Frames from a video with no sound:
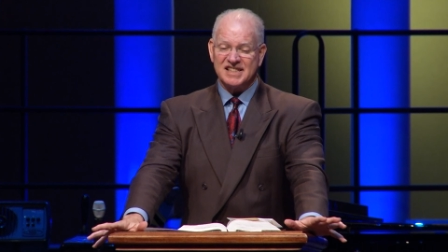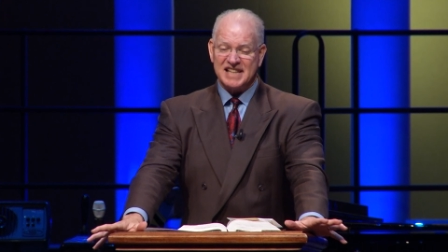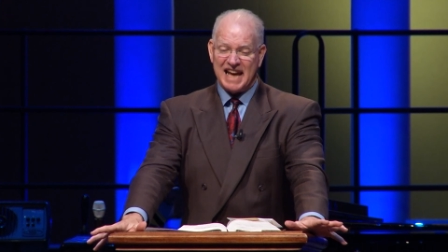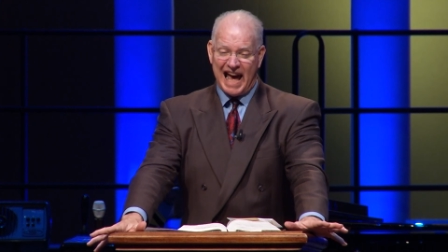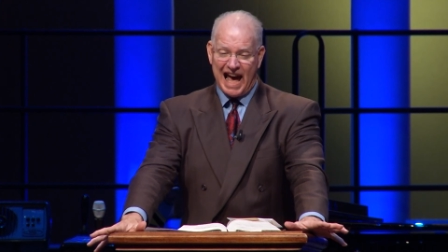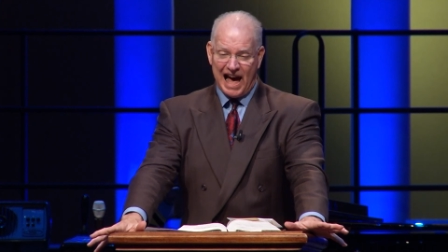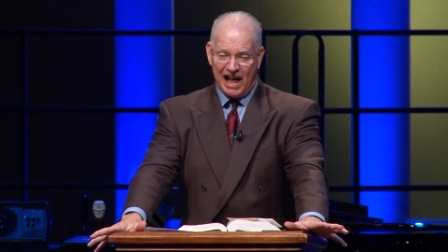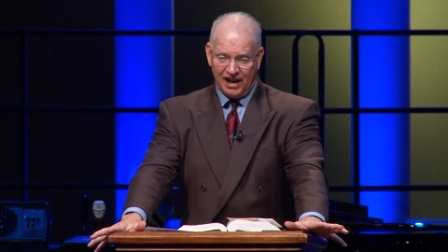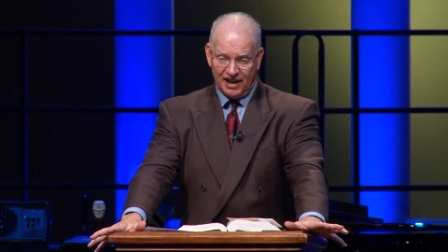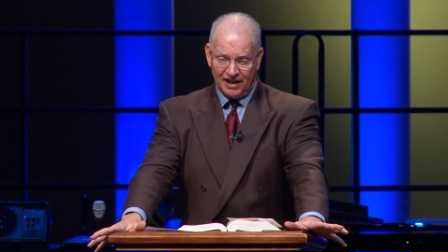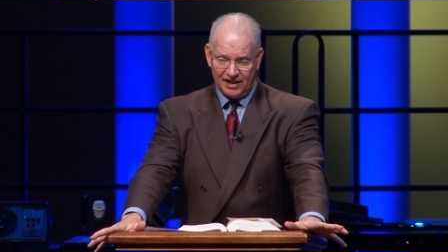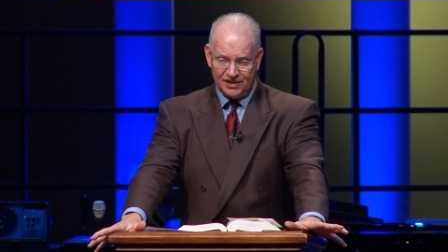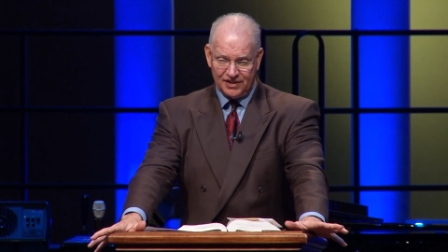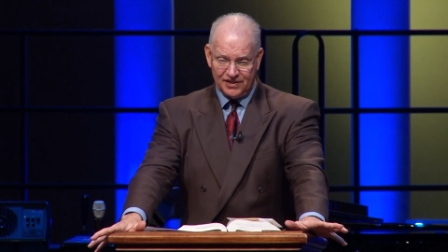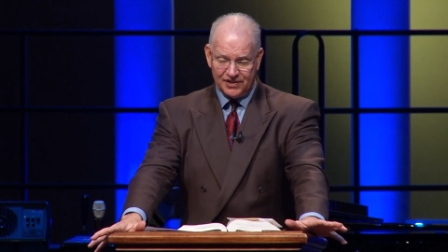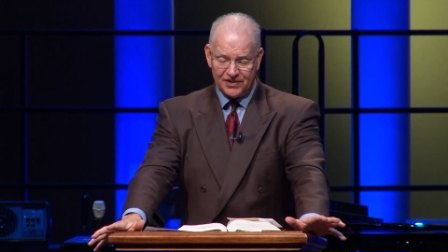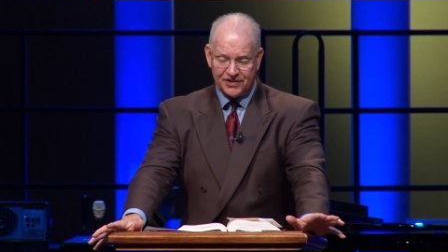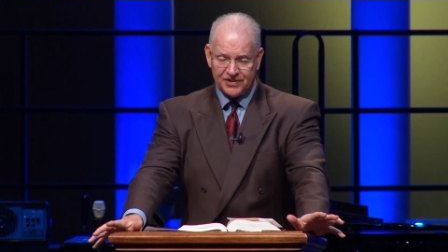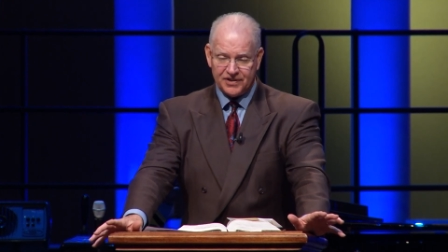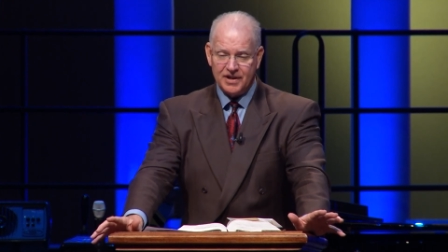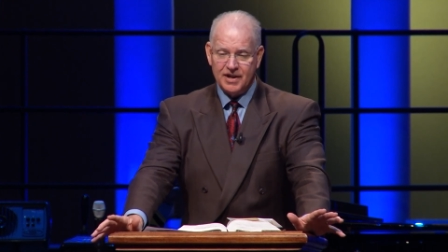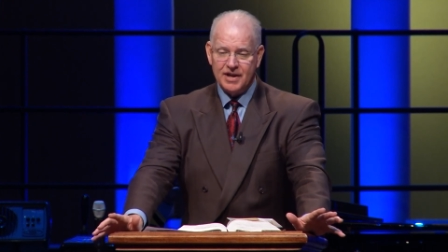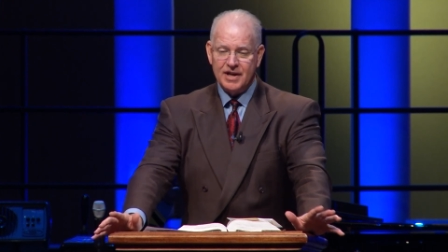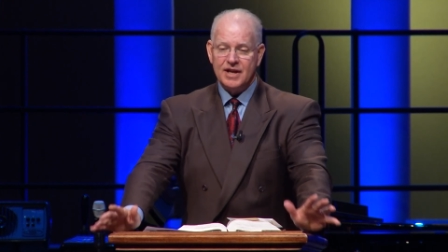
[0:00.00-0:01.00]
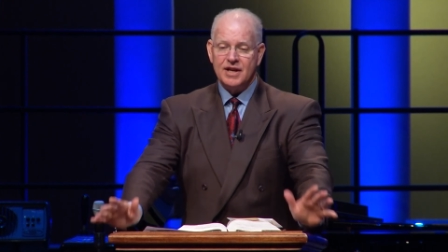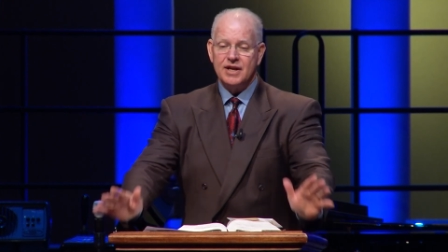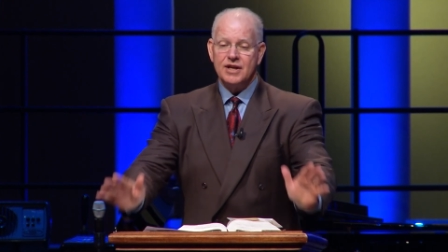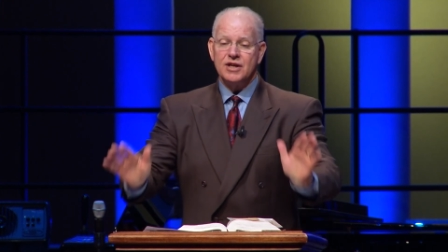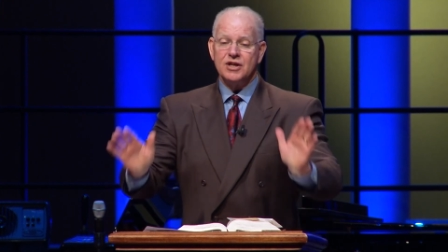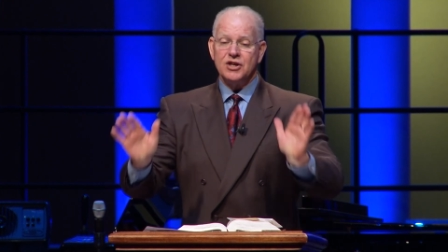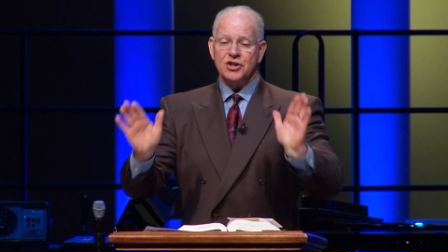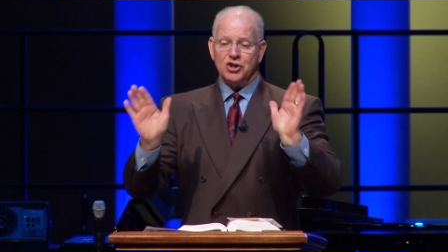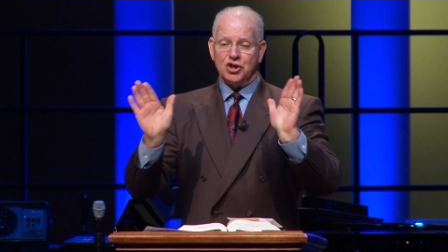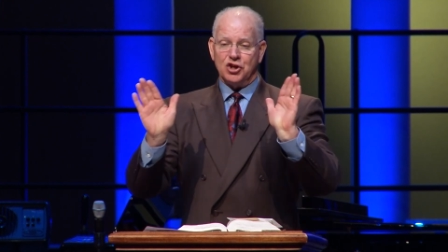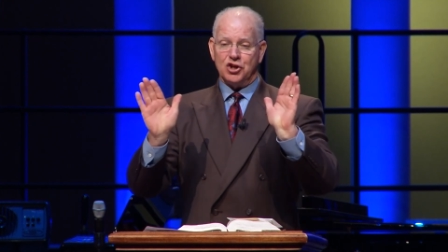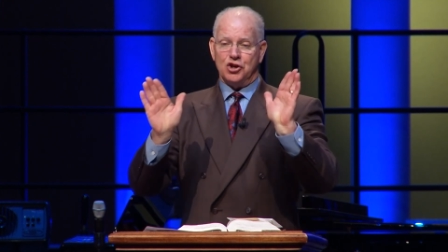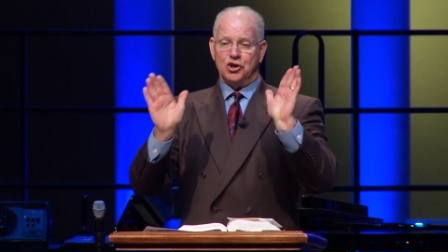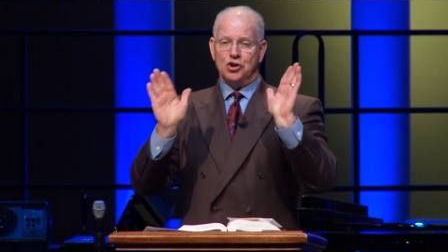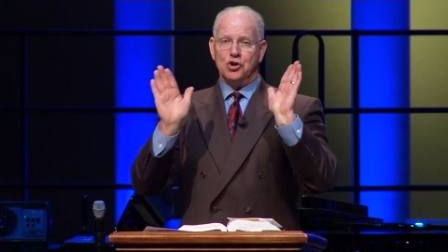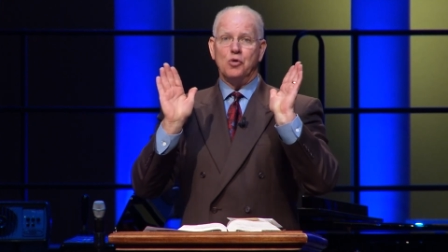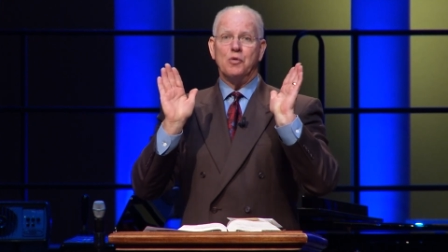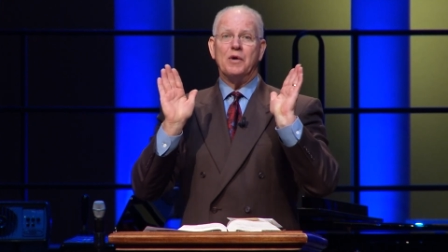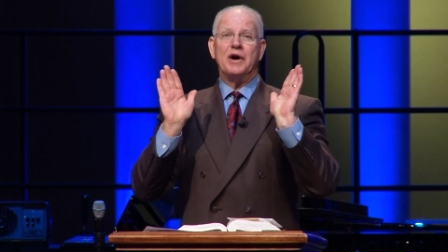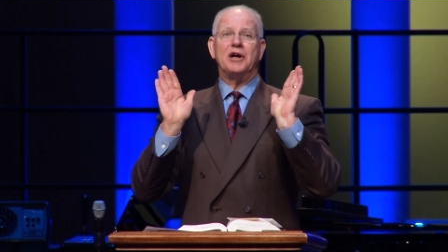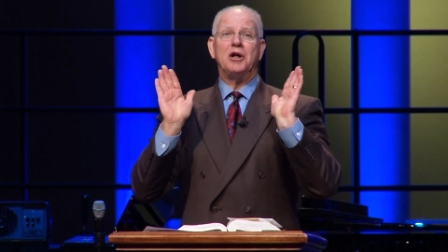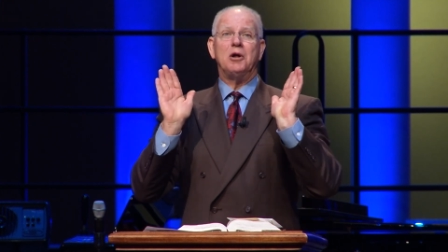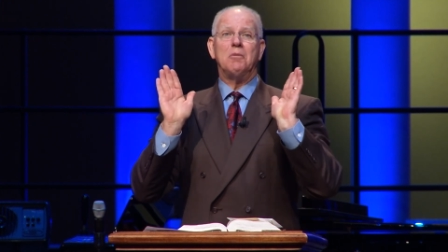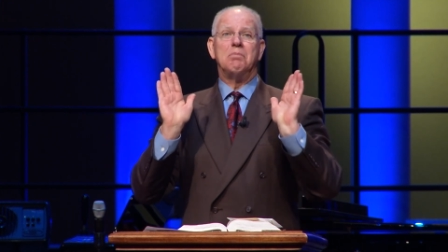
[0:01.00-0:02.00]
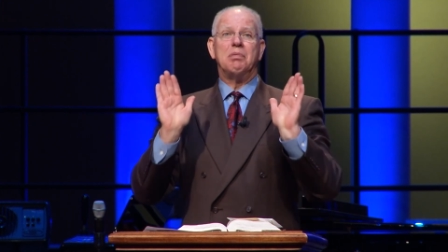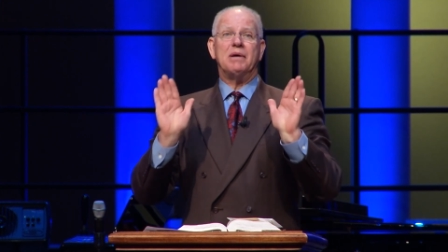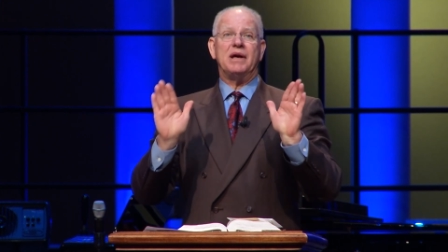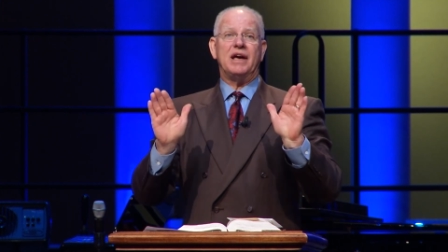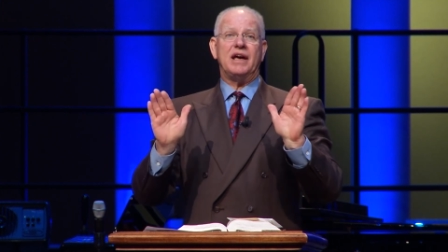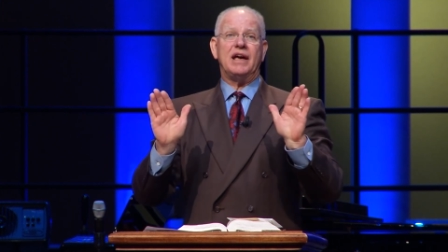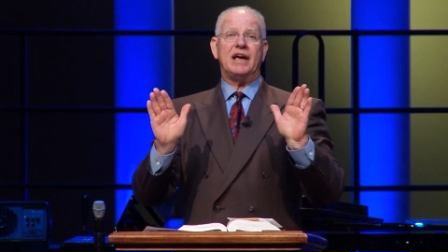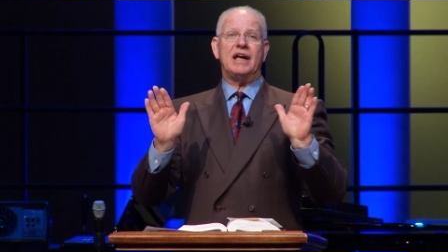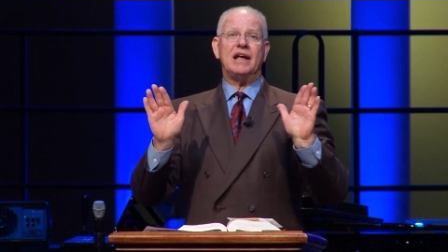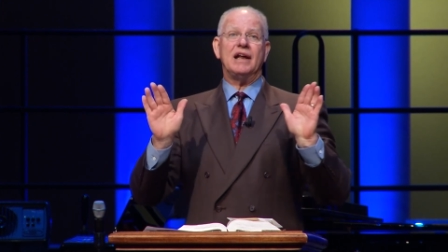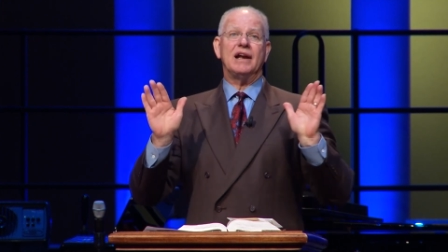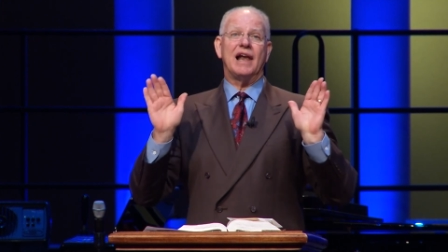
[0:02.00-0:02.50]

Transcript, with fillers: talons. You will be